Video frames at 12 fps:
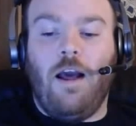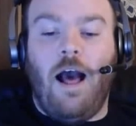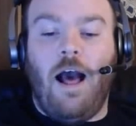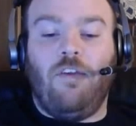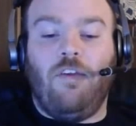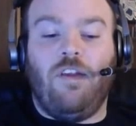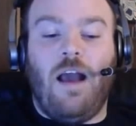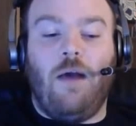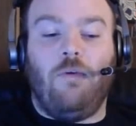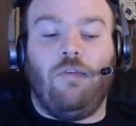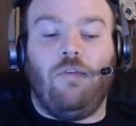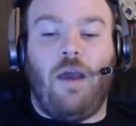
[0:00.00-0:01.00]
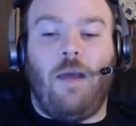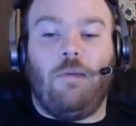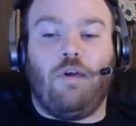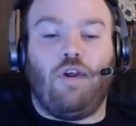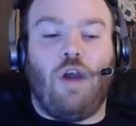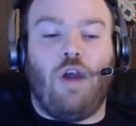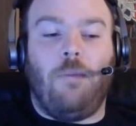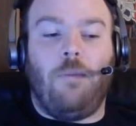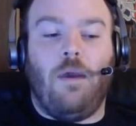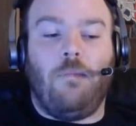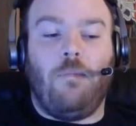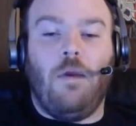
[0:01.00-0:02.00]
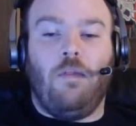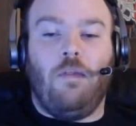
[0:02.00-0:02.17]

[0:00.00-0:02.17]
Obviously, now is the time to shop him.